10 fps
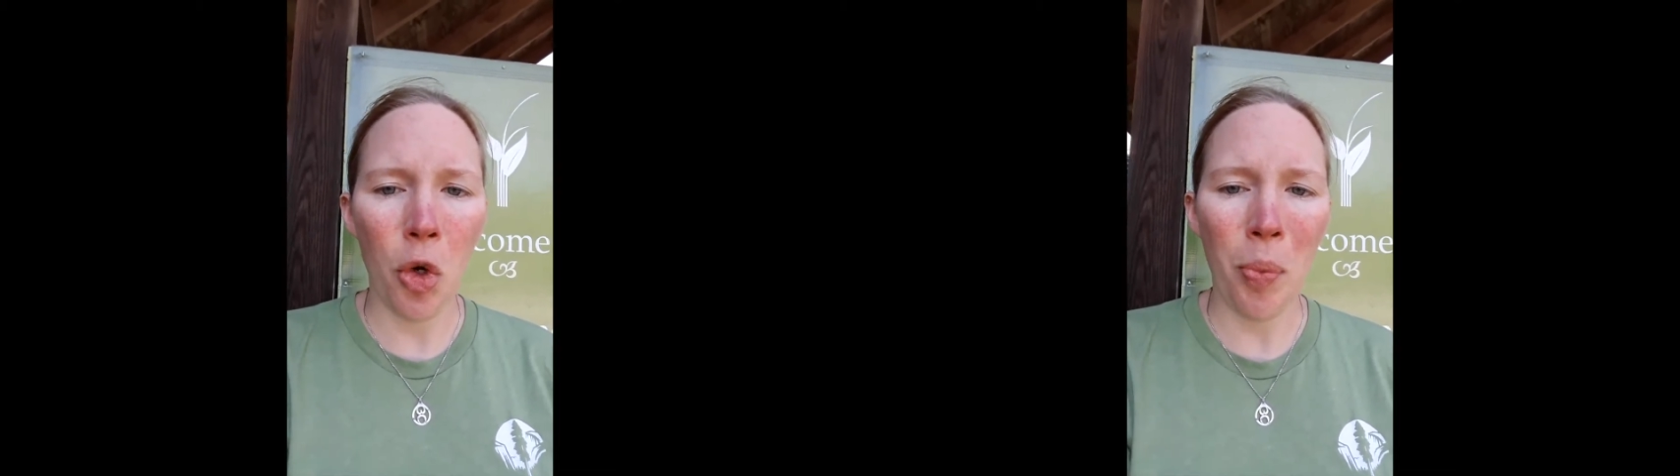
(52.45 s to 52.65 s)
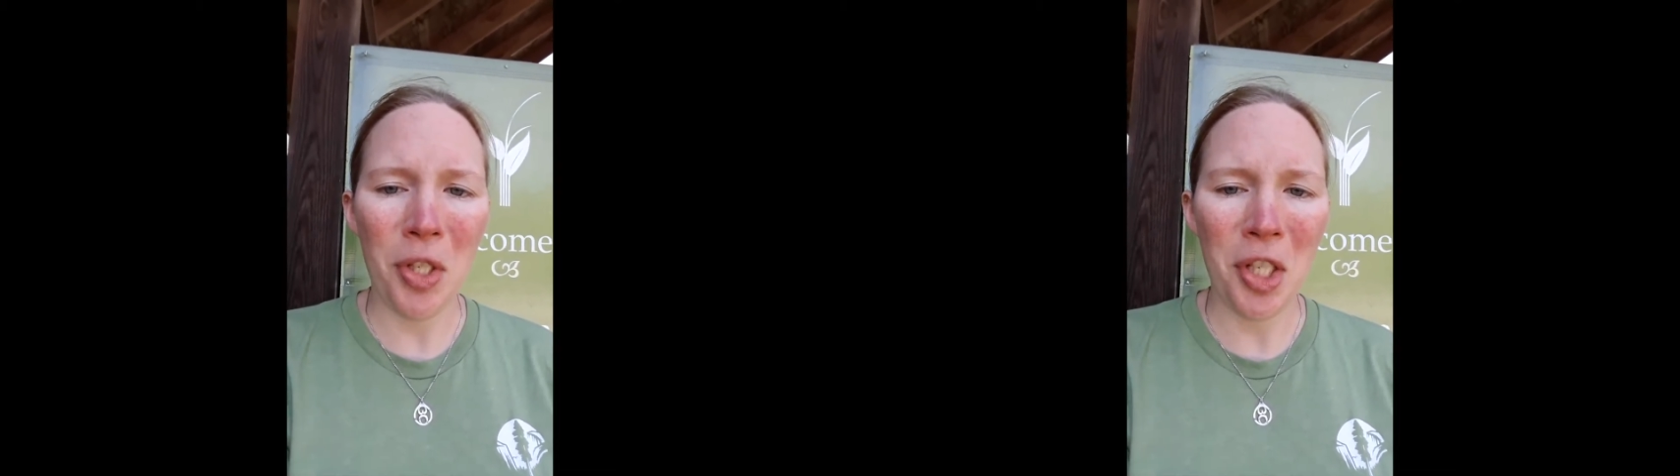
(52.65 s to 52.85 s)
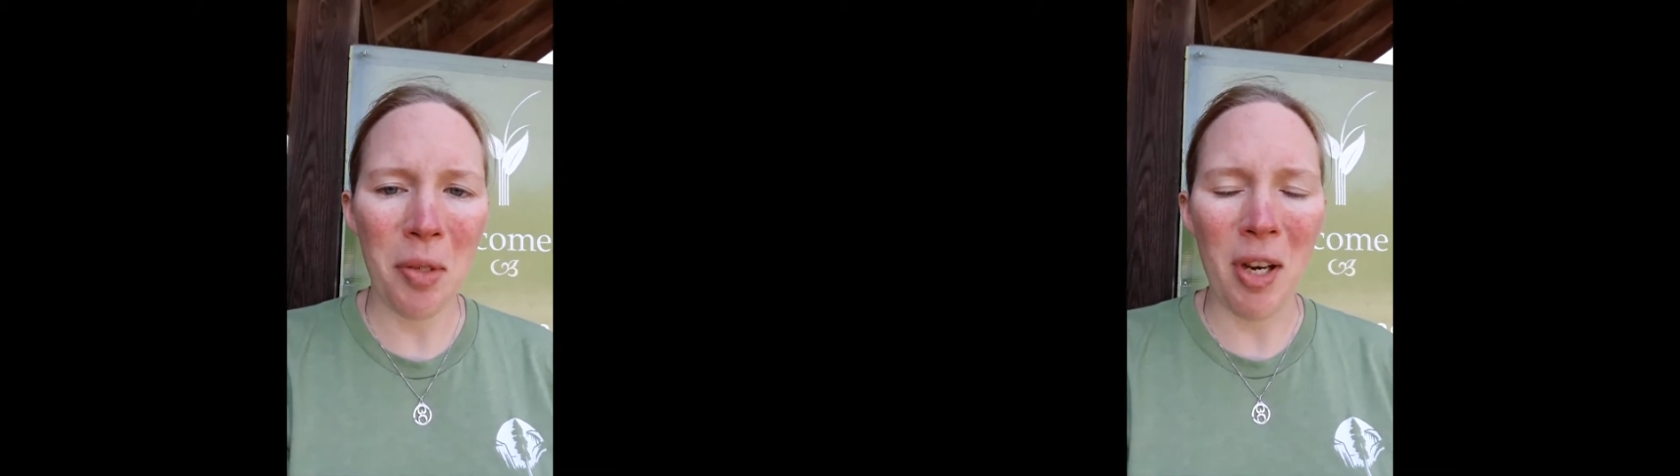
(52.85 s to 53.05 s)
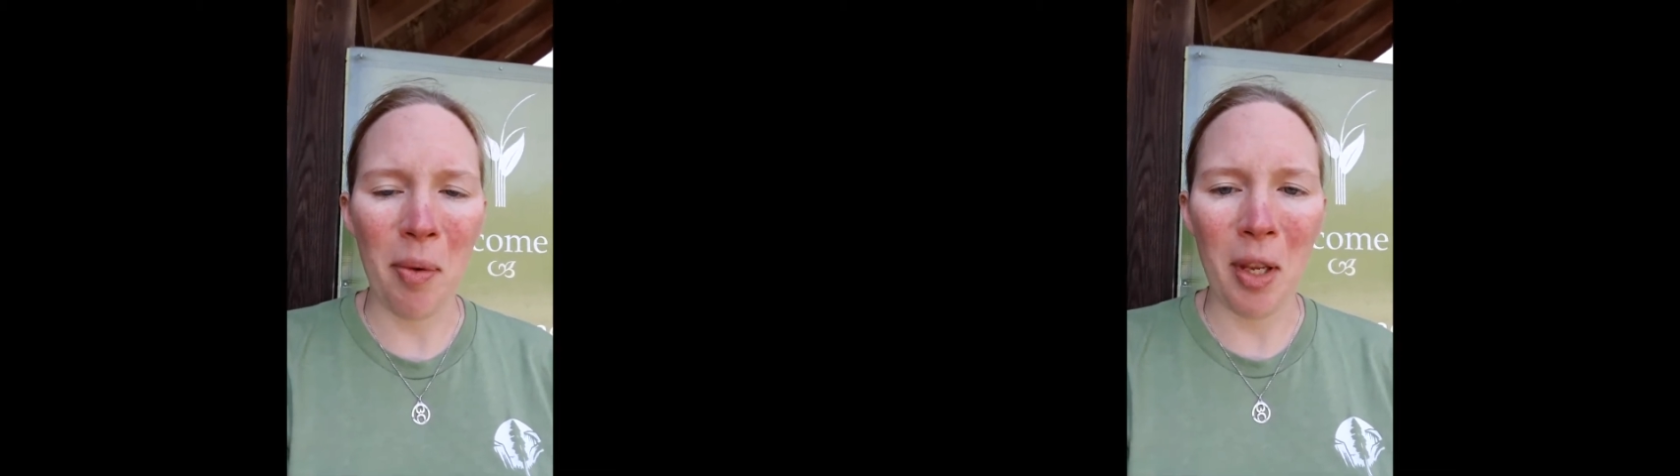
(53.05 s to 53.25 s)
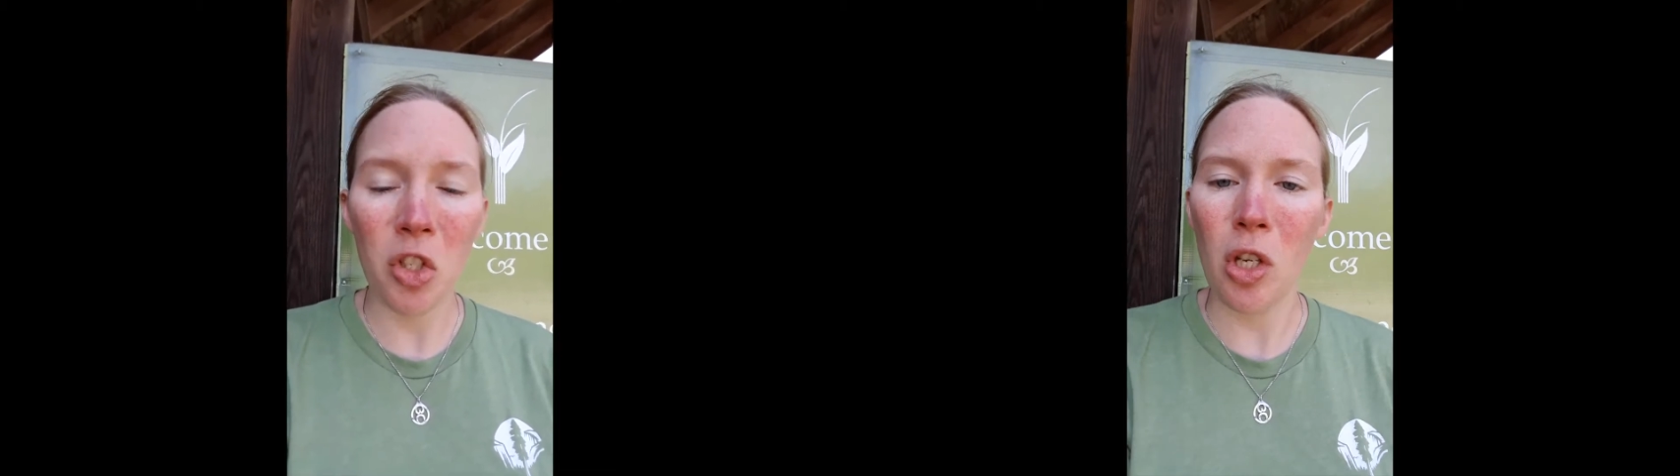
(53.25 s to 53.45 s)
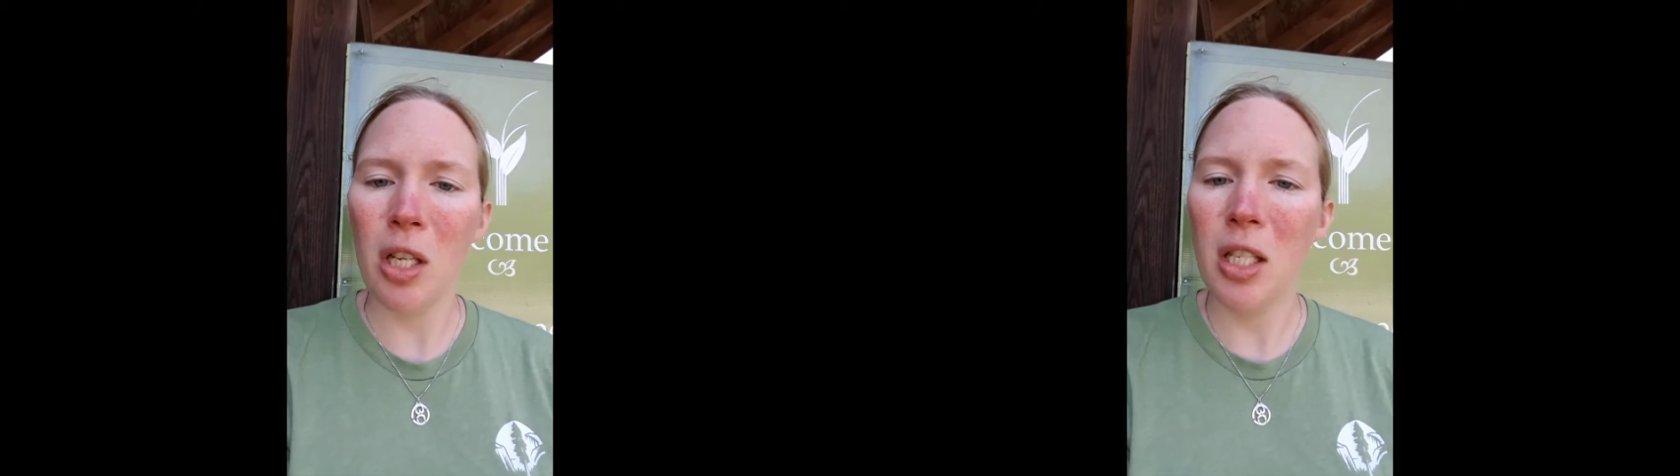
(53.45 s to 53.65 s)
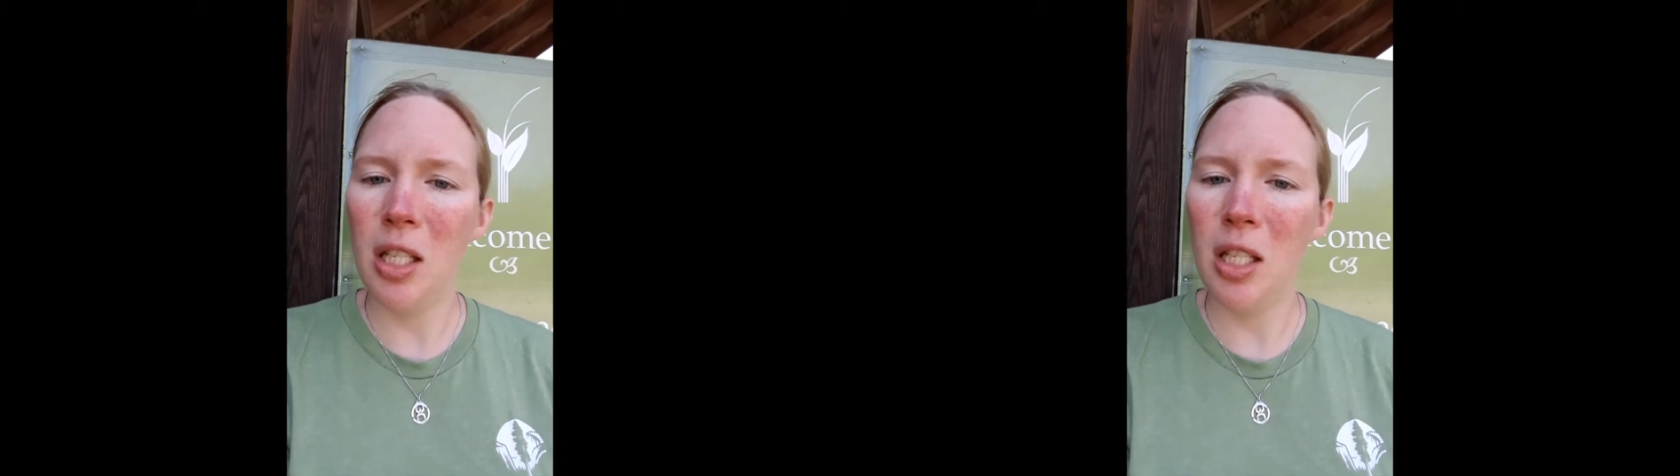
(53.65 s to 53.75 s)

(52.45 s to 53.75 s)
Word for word: open to the public dawn